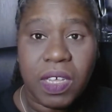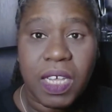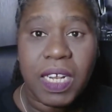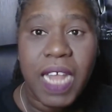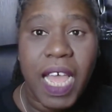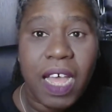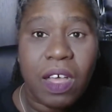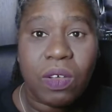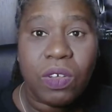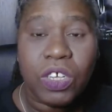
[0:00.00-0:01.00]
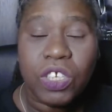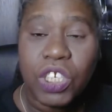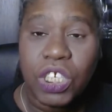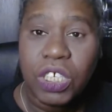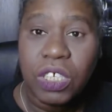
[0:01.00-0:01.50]
and how
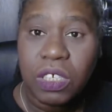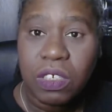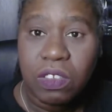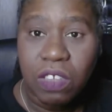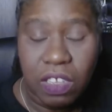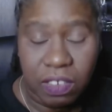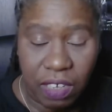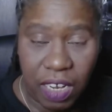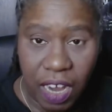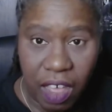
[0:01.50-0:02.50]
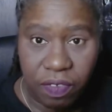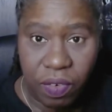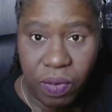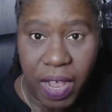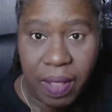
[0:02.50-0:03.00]
she turned her life
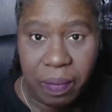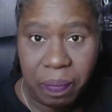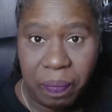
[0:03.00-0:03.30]
around.